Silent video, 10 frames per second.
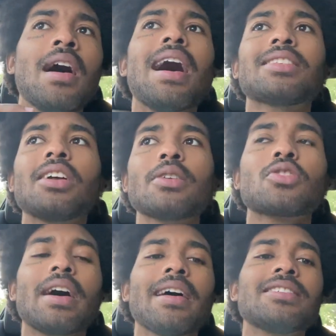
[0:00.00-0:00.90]
I thought they was
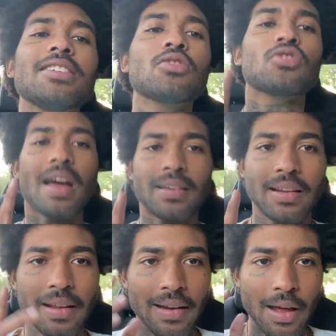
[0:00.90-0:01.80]
gonna have that diesel jacket
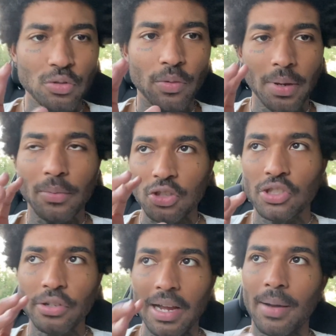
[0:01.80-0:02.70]
in there and I was gonna be able to
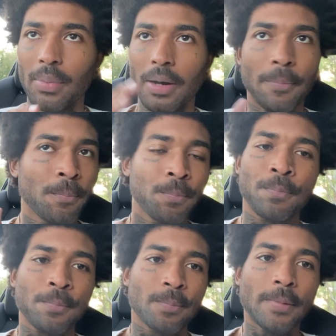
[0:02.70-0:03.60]
show y'all, but
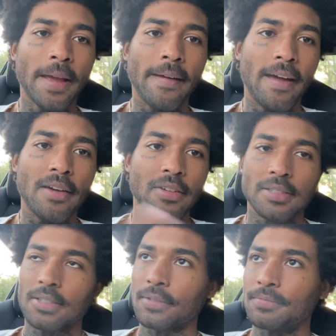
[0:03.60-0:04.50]
they ain't have it. So